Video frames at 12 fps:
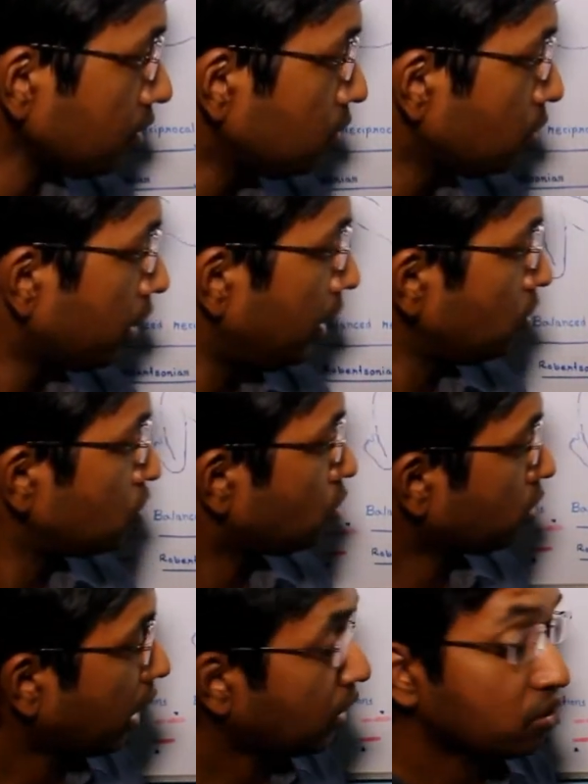Okay,
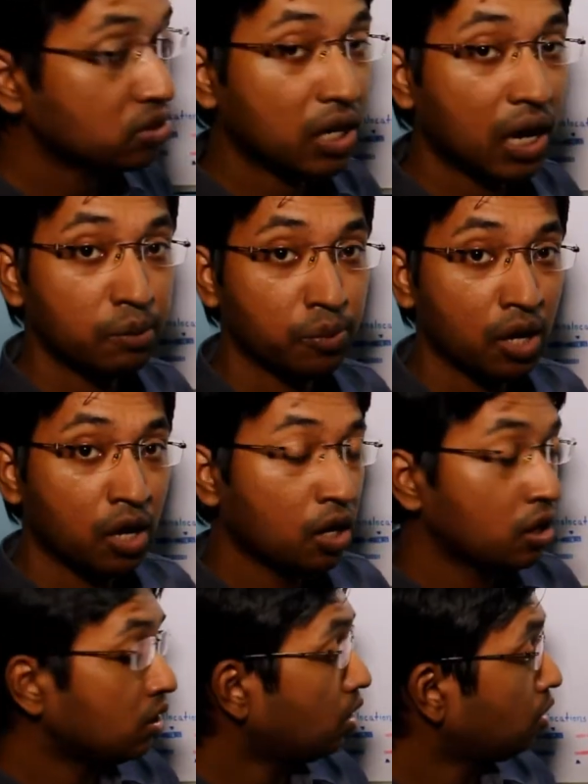so karyotype
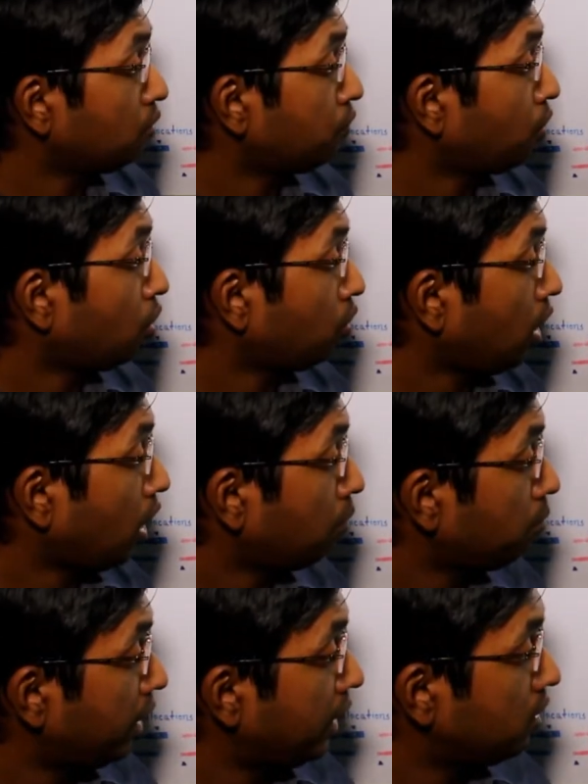for a
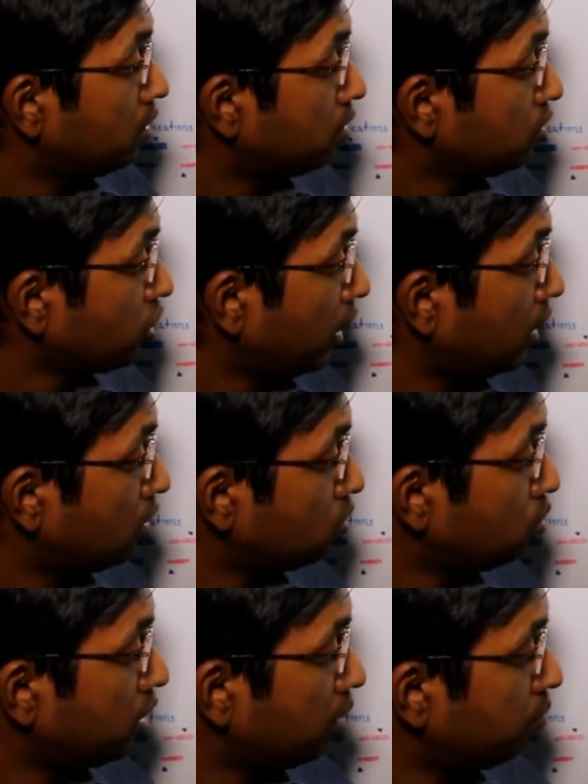male
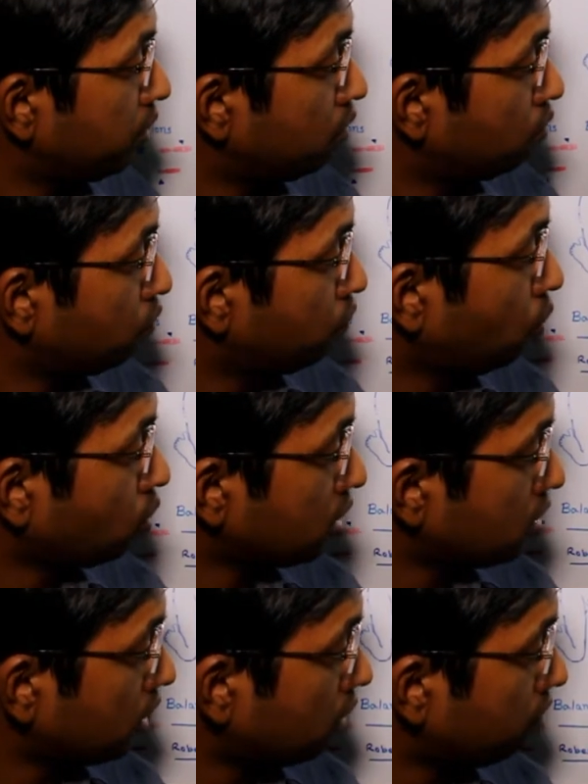child would have been
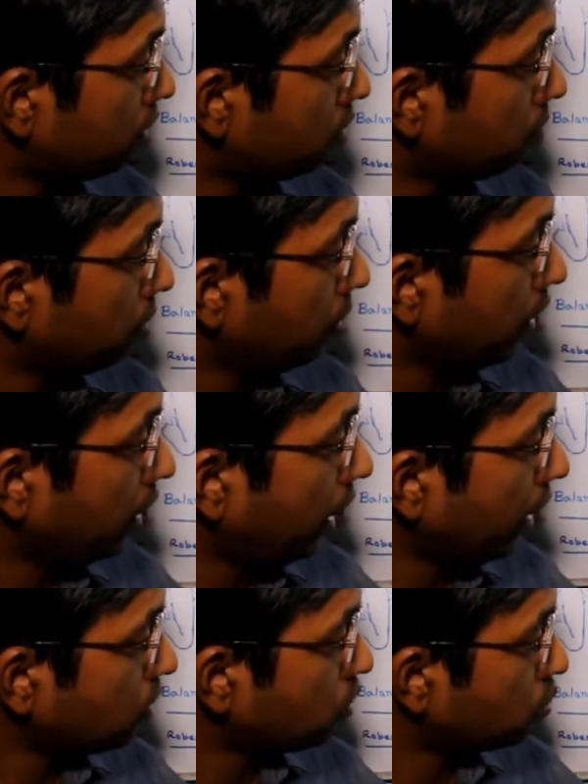
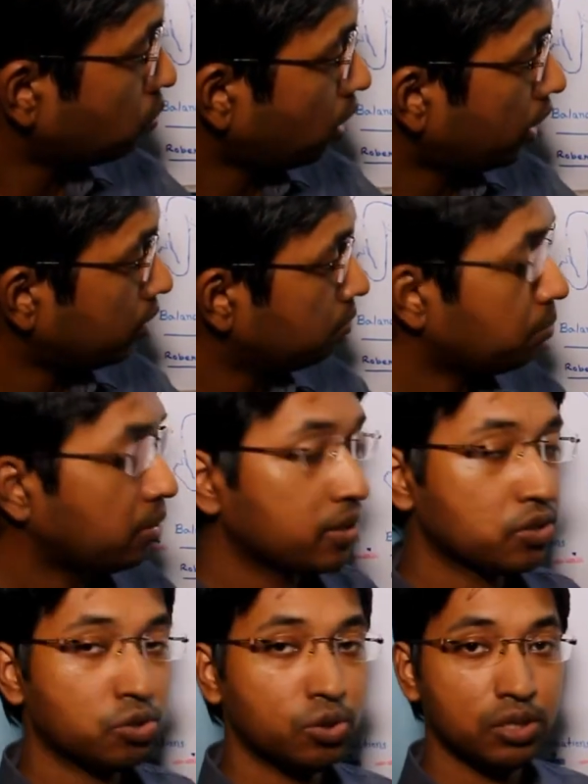47XY
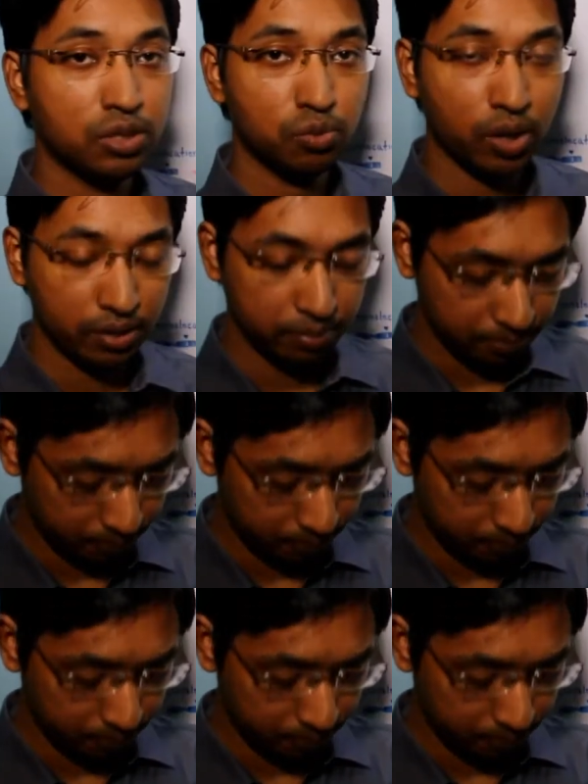plus 21.